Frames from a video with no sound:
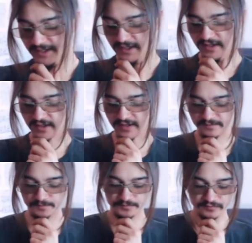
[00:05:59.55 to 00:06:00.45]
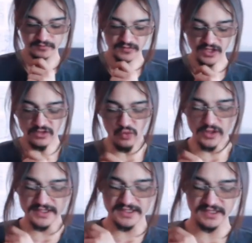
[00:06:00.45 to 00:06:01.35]
Um, one,
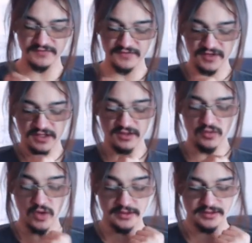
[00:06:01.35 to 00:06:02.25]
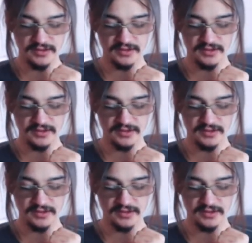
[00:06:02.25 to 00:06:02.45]
signi one uh,